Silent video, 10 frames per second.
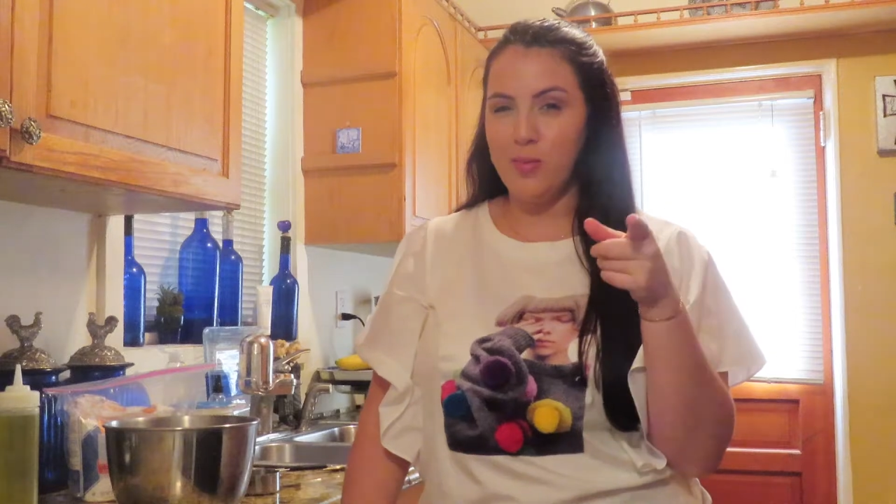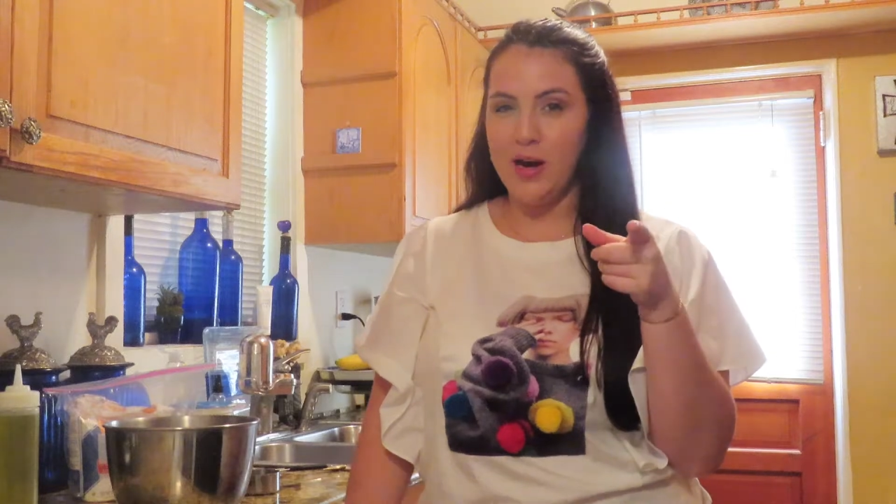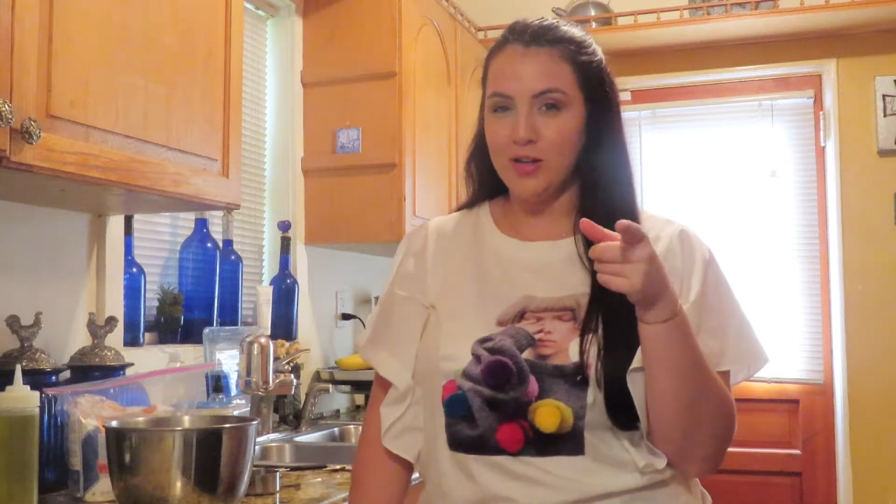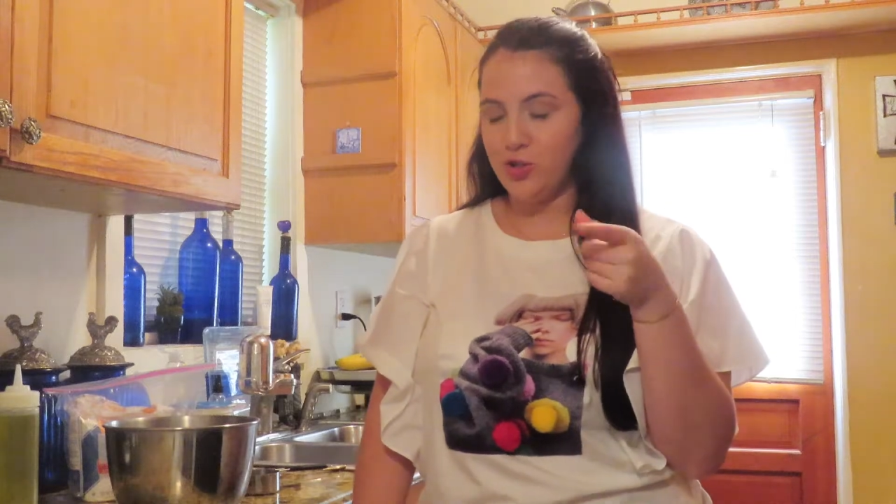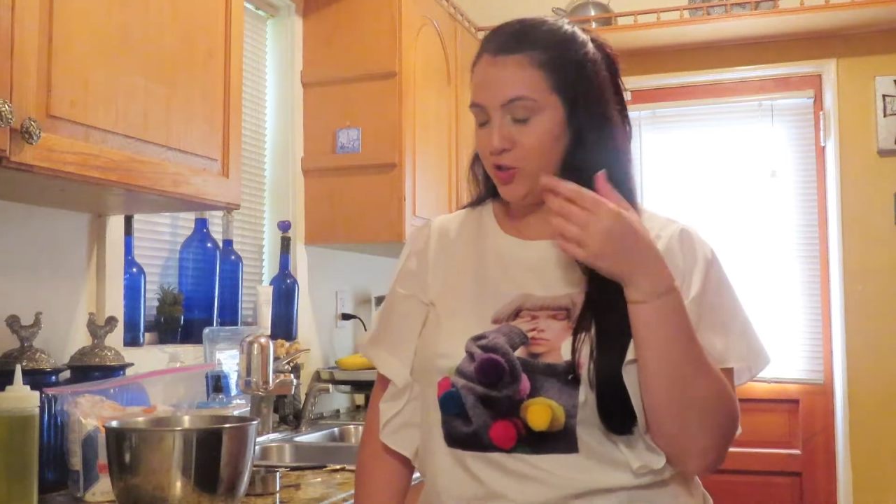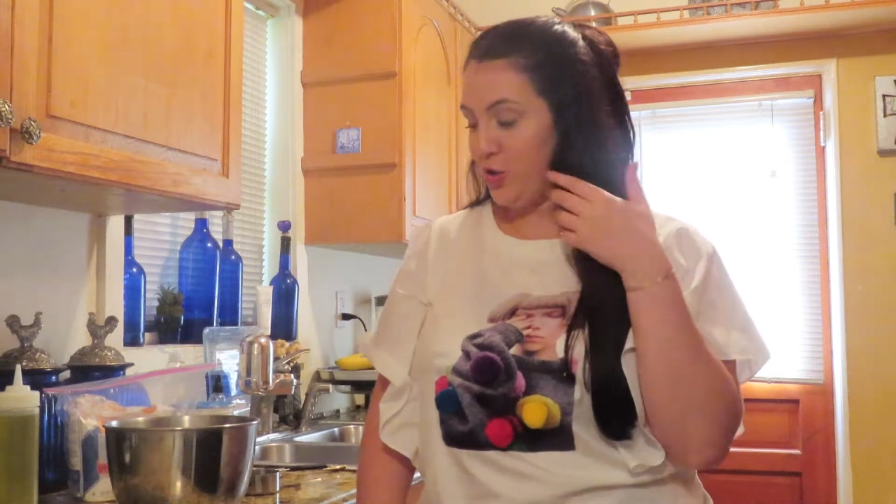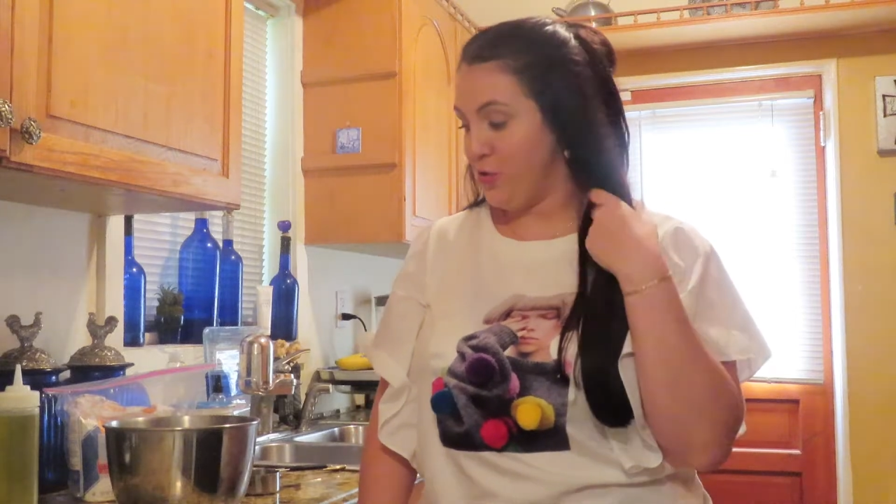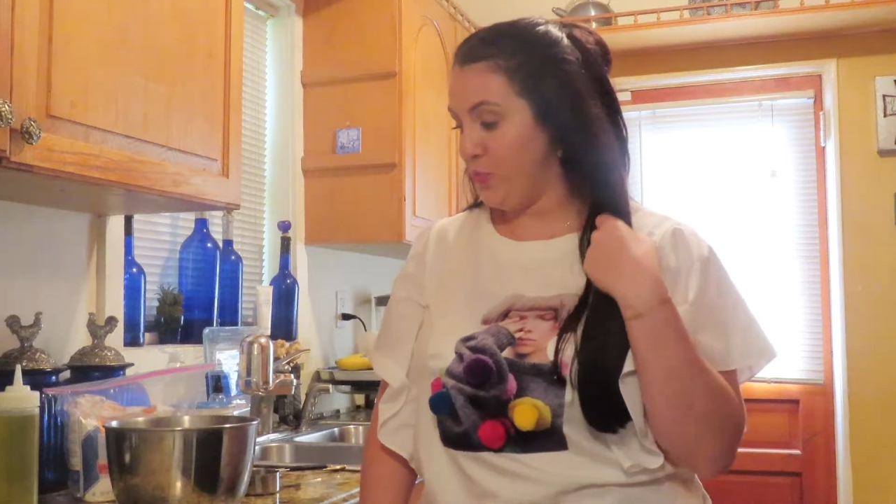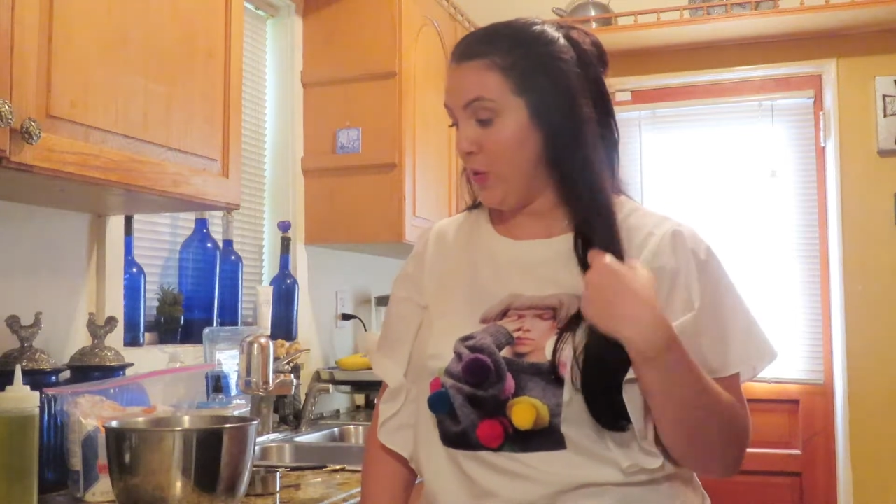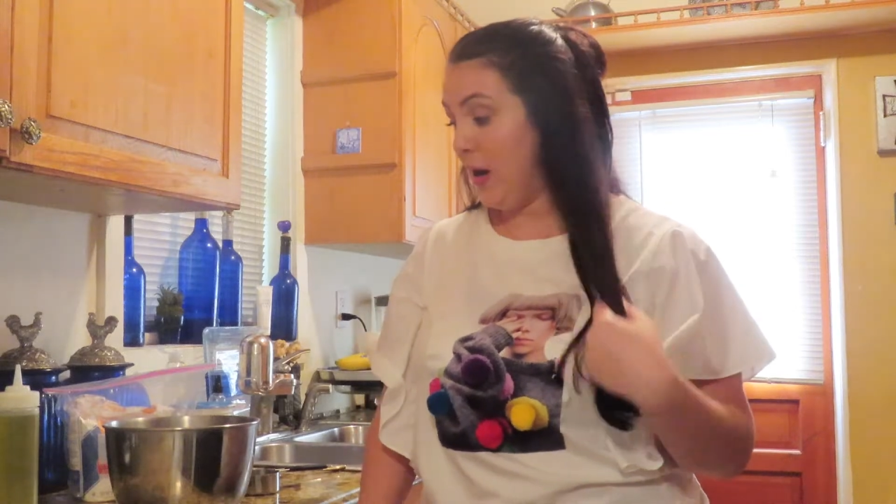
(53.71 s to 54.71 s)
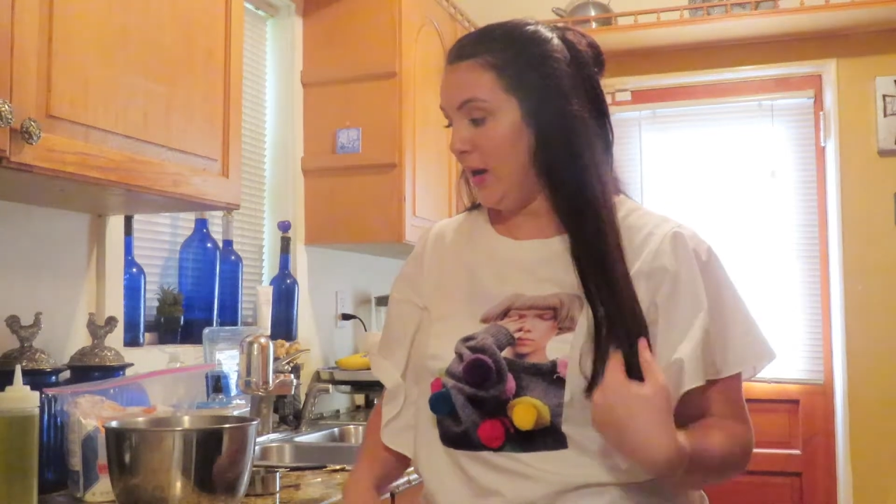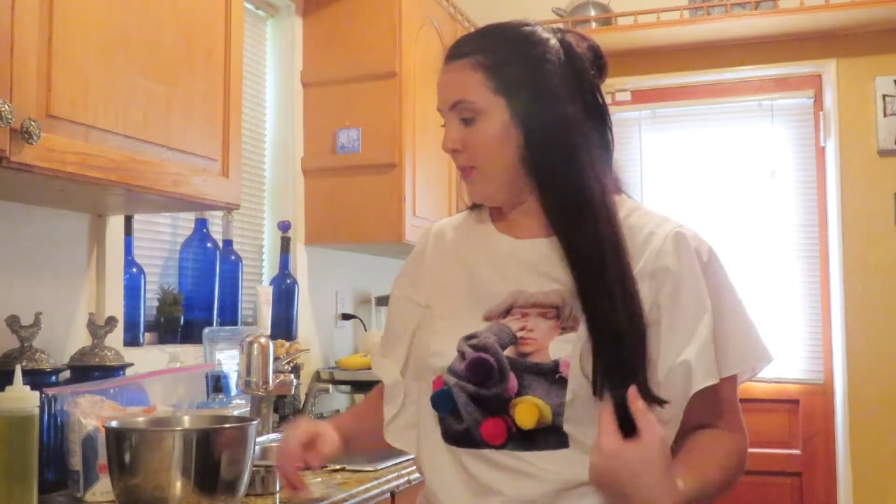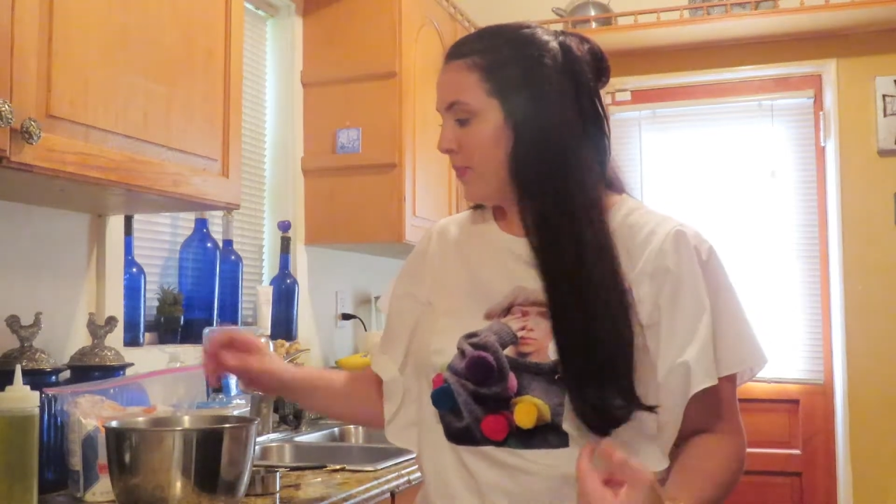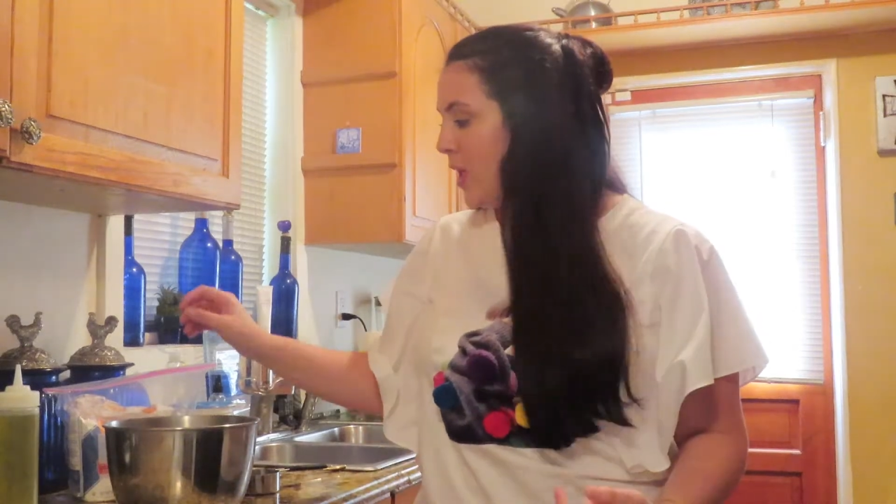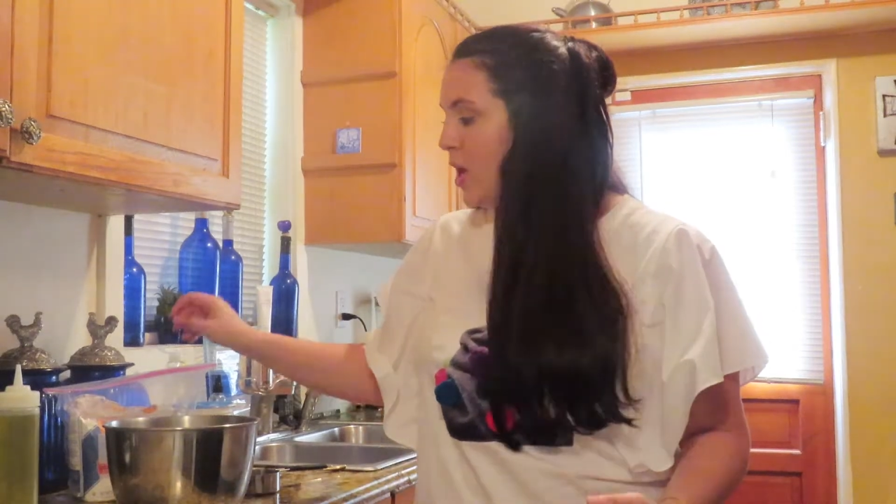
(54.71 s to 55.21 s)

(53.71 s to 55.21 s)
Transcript: but I'll show you why.